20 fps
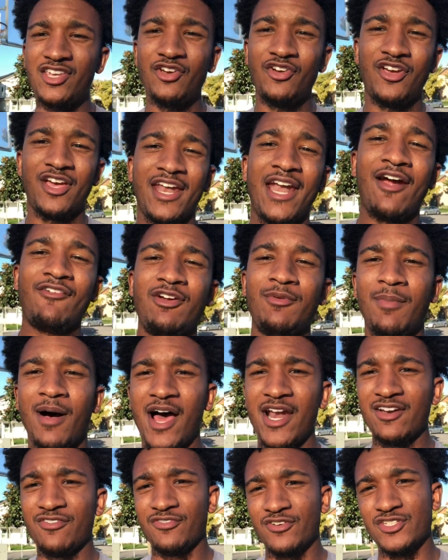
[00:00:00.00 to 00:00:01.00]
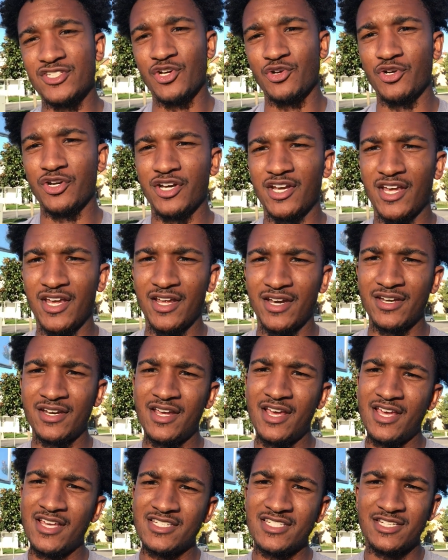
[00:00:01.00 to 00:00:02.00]
you again everybody for tuning in.
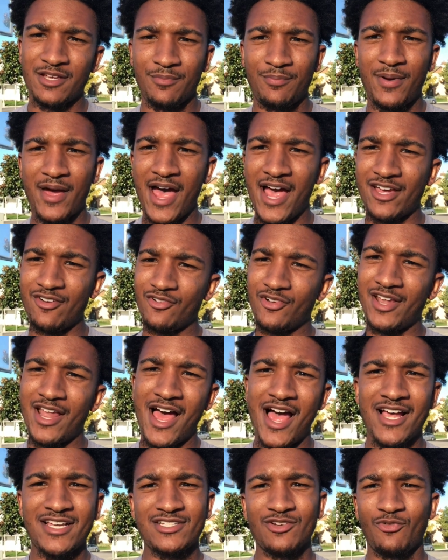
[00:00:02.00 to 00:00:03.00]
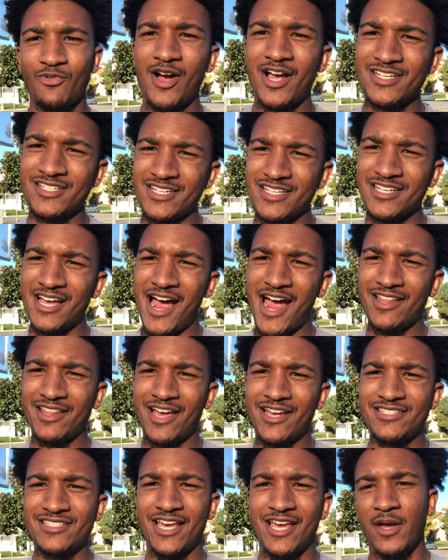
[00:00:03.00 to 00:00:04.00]
Sit back and relax and watch this
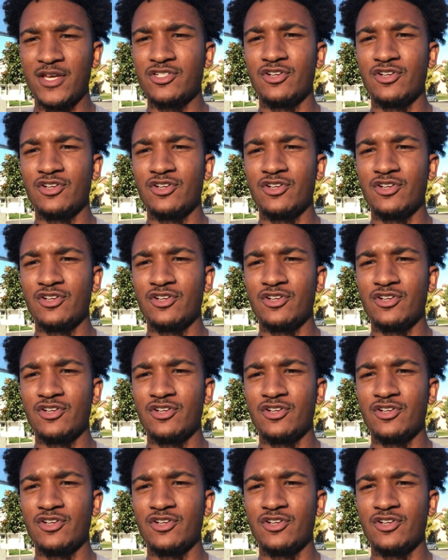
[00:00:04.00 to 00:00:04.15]
highlight tape. Make